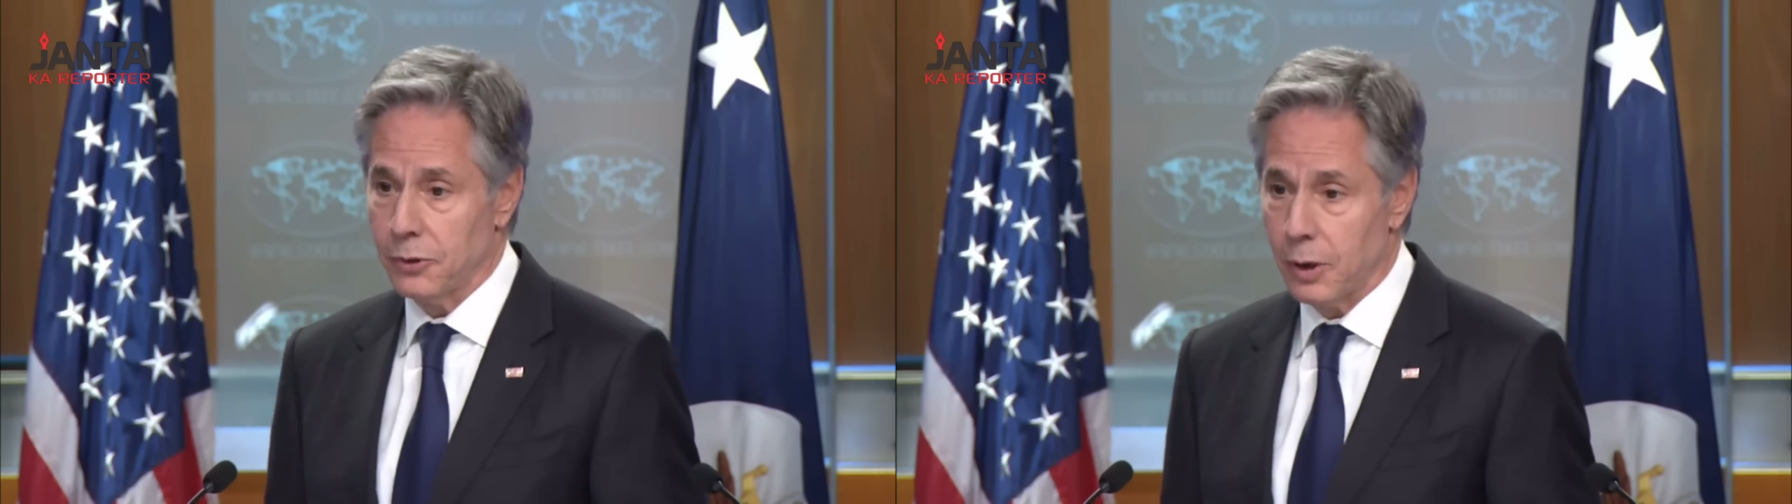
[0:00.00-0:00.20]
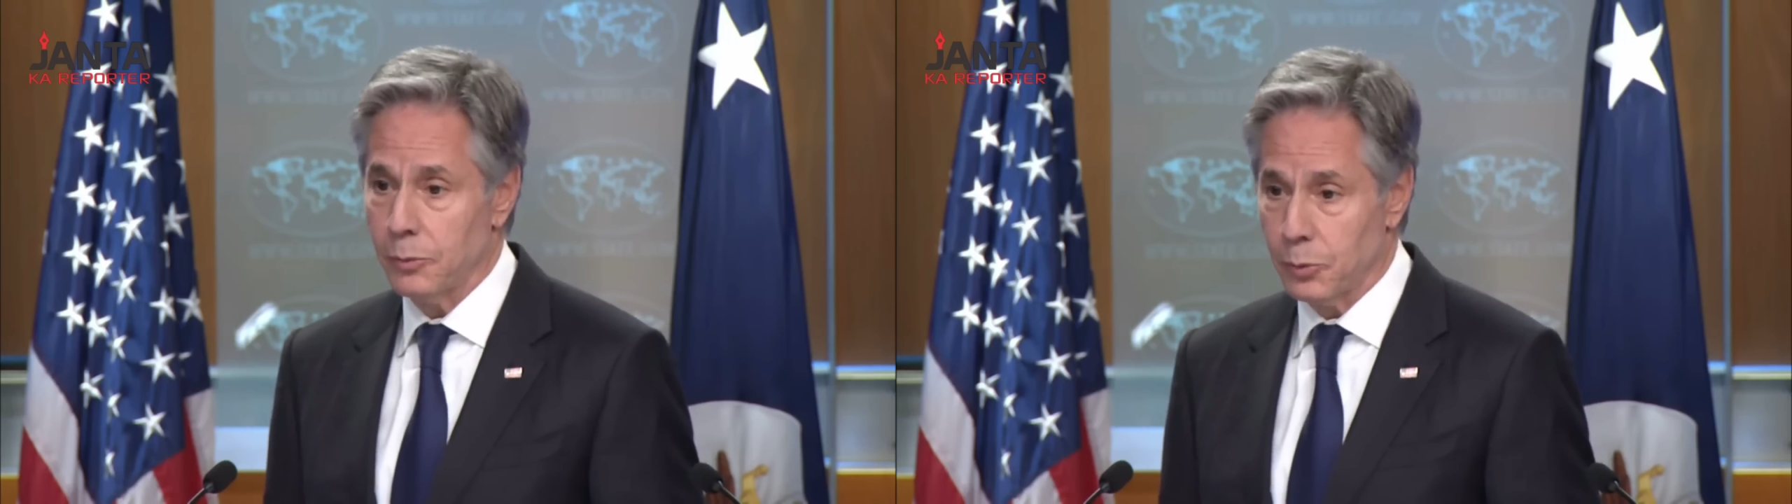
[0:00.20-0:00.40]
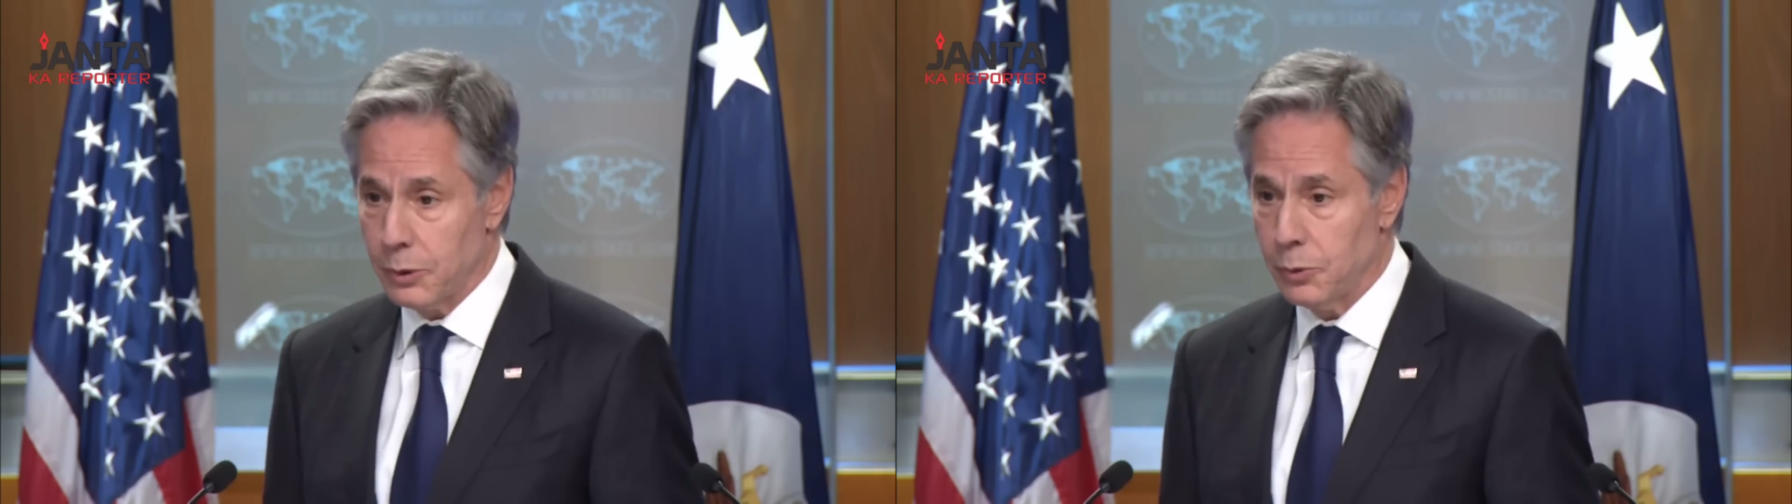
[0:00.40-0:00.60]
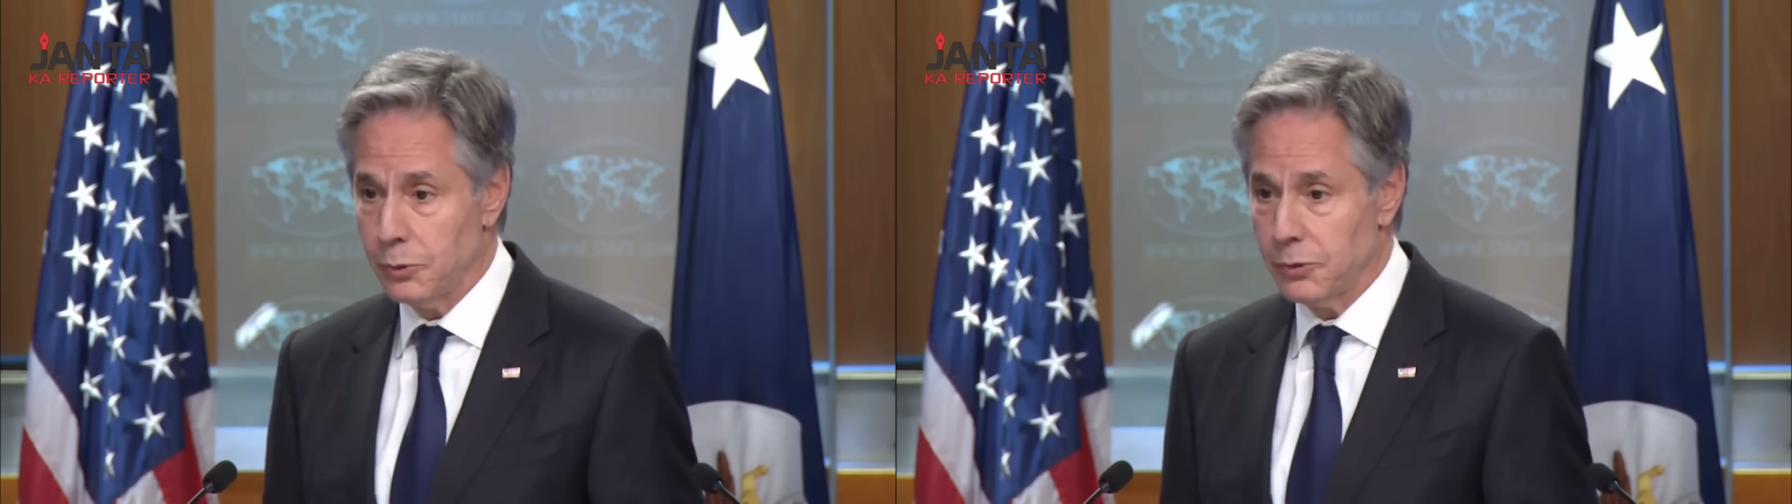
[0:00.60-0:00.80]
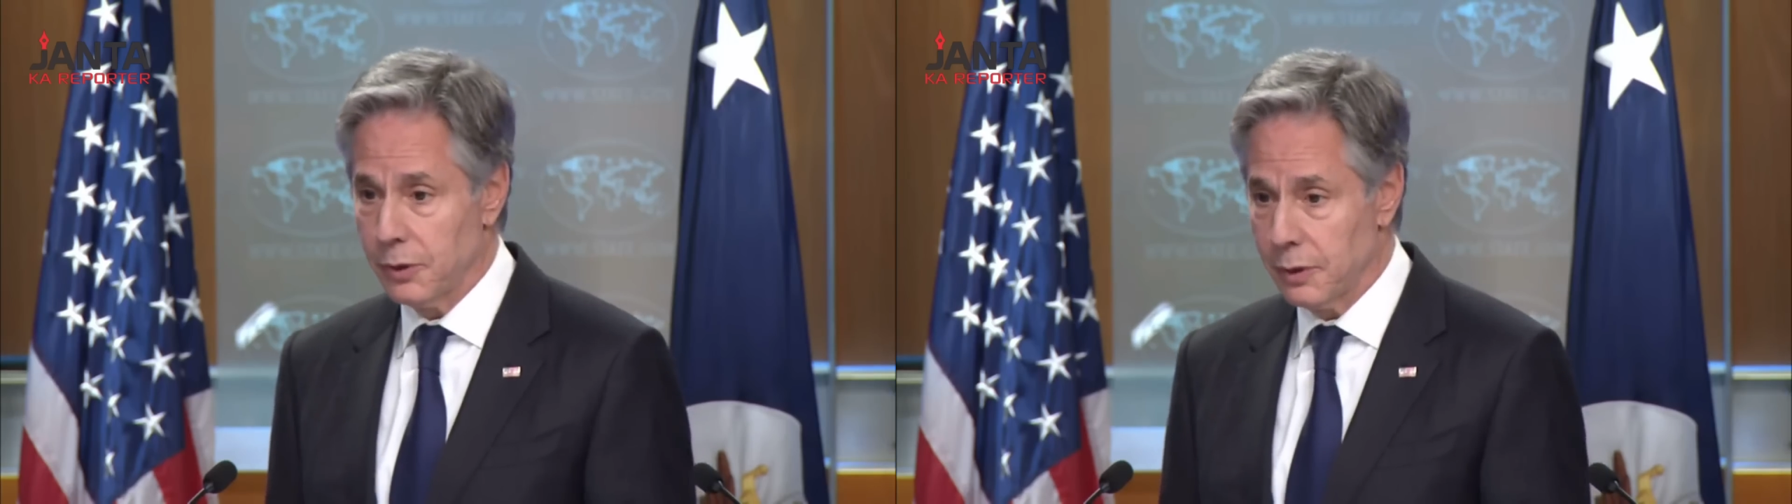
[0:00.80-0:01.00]
arms were
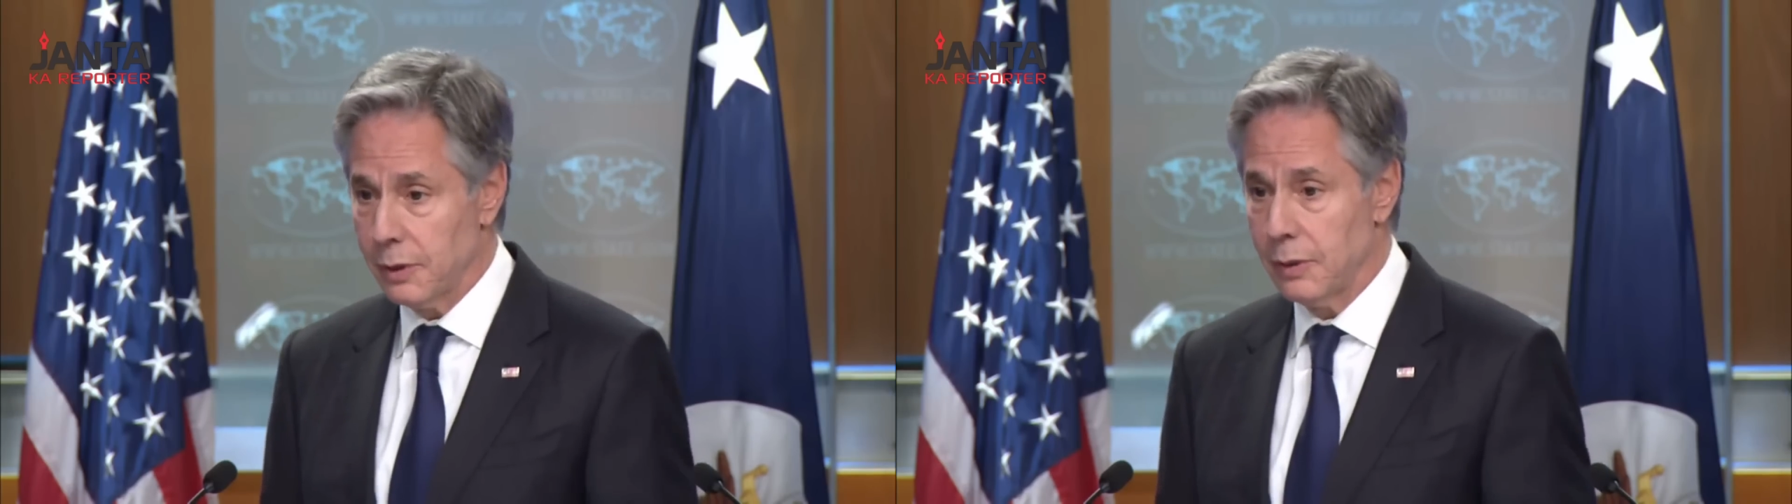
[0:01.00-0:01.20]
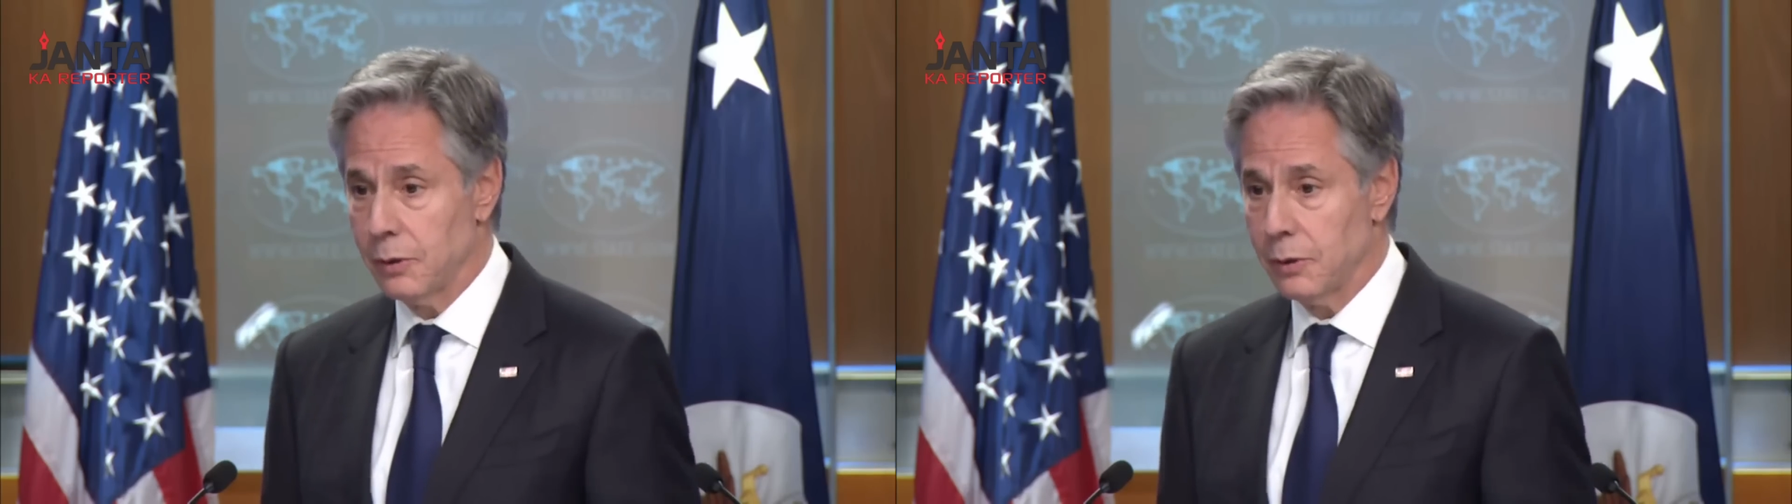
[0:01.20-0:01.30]
used in